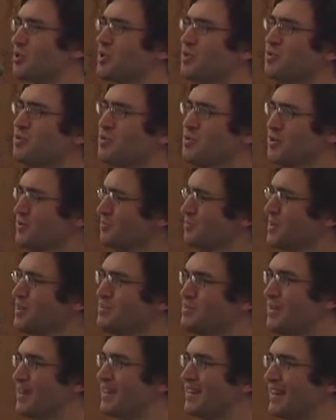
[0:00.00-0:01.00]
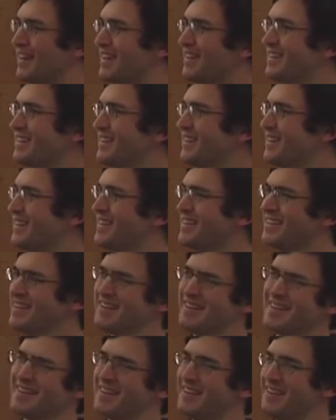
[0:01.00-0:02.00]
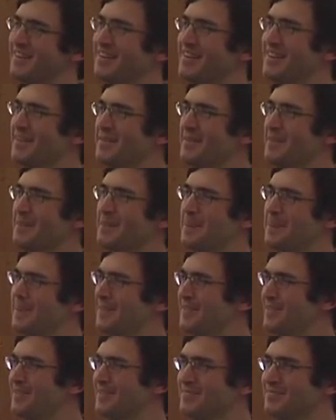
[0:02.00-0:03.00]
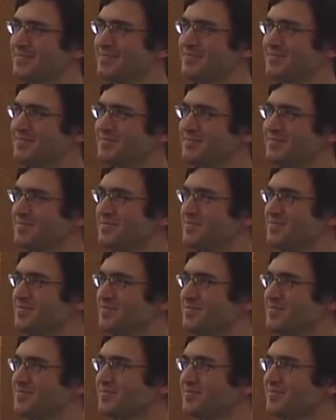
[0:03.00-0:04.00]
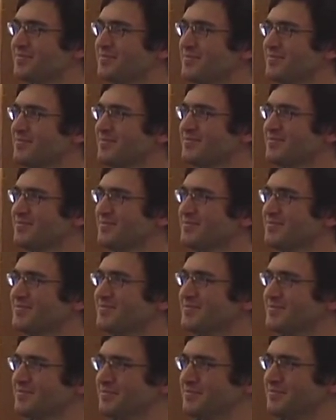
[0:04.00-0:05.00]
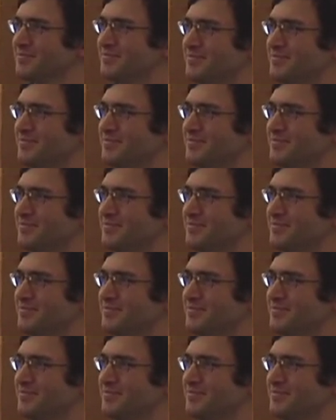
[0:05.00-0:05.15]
What do you, what do you mean by that? Well, we Santas have years ago,